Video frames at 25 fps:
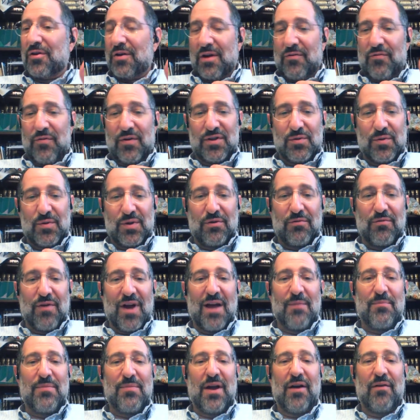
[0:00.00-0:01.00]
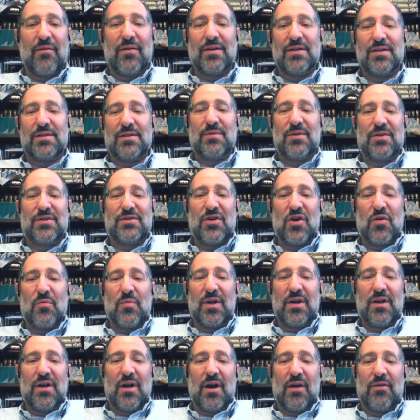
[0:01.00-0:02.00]
If it's with grandparents, with so
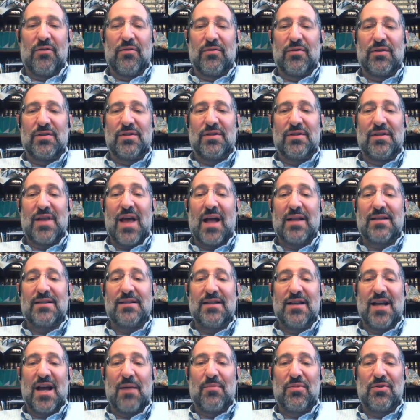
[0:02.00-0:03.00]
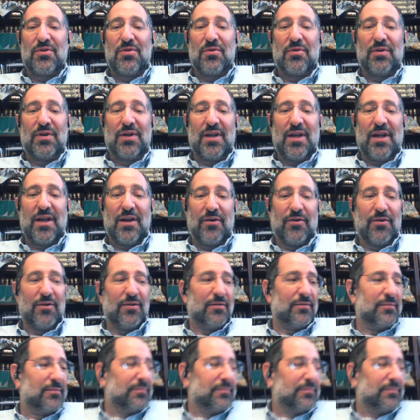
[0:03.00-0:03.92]
many others, that's the opportunity here.